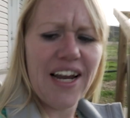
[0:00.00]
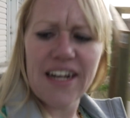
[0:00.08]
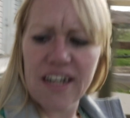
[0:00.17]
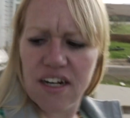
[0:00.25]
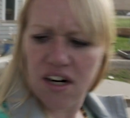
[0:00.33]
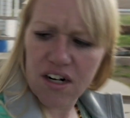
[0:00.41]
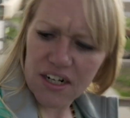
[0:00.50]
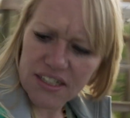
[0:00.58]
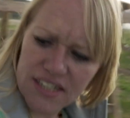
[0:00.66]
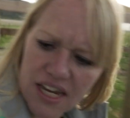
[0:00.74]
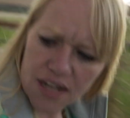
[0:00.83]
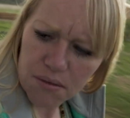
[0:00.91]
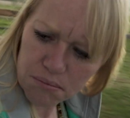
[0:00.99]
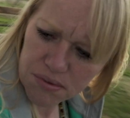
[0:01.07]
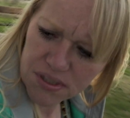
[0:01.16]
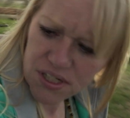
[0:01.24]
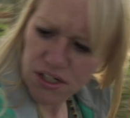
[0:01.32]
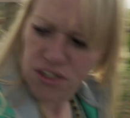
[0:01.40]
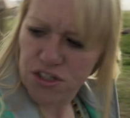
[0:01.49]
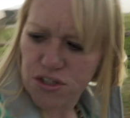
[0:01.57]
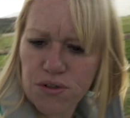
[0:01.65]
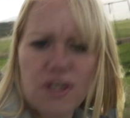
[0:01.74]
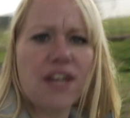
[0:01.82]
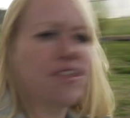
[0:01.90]
right in our attempt
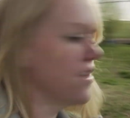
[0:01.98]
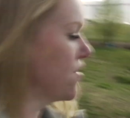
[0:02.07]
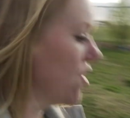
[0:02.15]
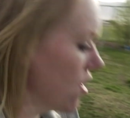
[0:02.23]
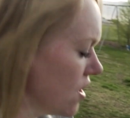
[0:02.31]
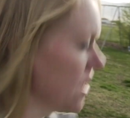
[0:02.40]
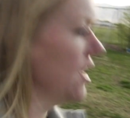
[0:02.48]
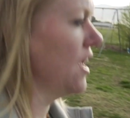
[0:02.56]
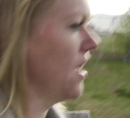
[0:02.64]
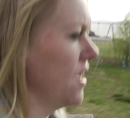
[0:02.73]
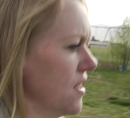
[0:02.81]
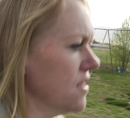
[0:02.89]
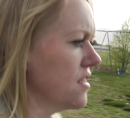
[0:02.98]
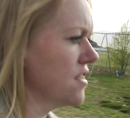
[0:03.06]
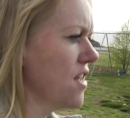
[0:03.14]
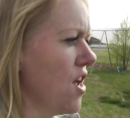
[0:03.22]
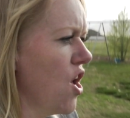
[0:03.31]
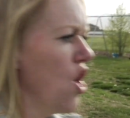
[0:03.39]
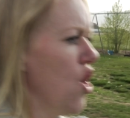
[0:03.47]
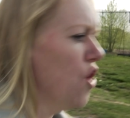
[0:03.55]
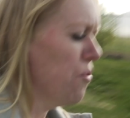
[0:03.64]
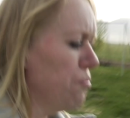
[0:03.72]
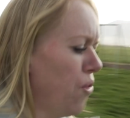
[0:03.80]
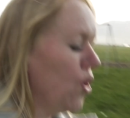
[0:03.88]
to get the turkeys
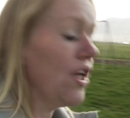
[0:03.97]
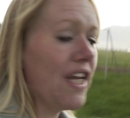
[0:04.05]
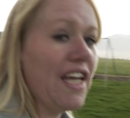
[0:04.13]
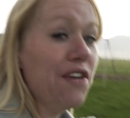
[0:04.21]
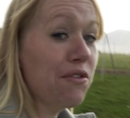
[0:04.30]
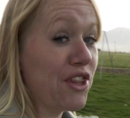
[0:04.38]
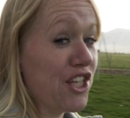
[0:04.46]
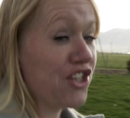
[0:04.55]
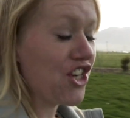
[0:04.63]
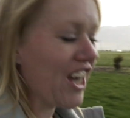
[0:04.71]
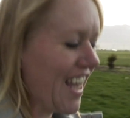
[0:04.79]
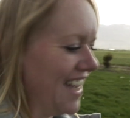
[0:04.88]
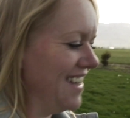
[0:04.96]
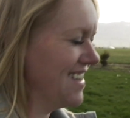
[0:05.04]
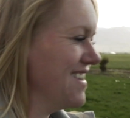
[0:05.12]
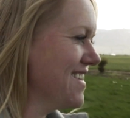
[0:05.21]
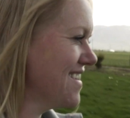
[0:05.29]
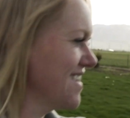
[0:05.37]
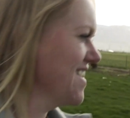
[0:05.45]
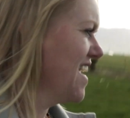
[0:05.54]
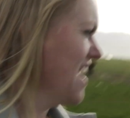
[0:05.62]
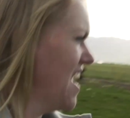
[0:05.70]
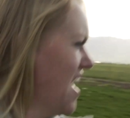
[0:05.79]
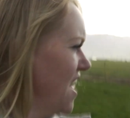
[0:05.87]
put in with the chickens,
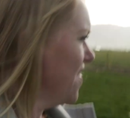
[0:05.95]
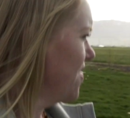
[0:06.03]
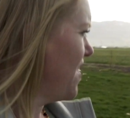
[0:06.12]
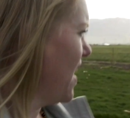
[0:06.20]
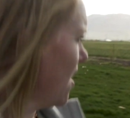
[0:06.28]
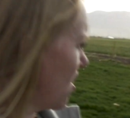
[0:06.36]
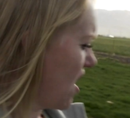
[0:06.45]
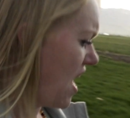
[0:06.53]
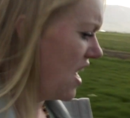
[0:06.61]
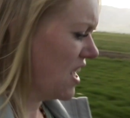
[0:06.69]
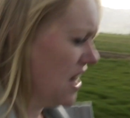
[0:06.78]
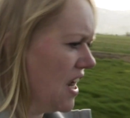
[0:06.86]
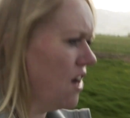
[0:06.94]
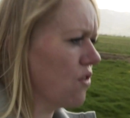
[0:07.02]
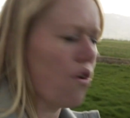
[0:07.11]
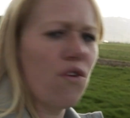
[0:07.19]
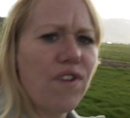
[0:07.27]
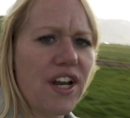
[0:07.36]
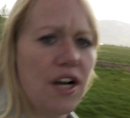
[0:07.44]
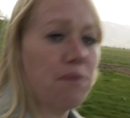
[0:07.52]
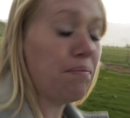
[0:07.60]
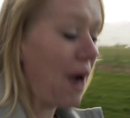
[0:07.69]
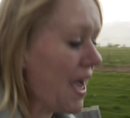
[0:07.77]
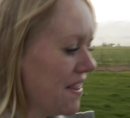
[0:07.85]
they are hanging out over here
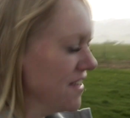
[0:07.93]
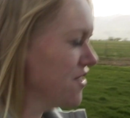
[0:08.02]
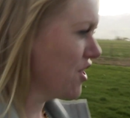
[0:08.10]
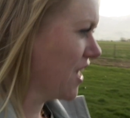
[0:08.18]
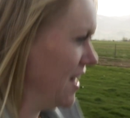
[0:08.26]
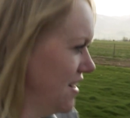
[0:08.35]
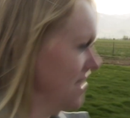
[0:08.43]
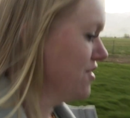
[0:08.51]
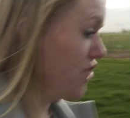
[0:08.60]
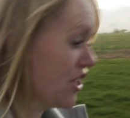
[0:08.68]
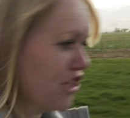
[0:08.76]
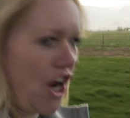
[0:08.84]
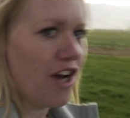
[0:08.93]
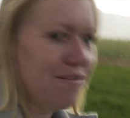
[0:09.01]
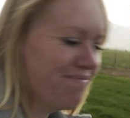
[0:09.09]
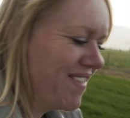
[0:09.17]
by the chicken chick shop.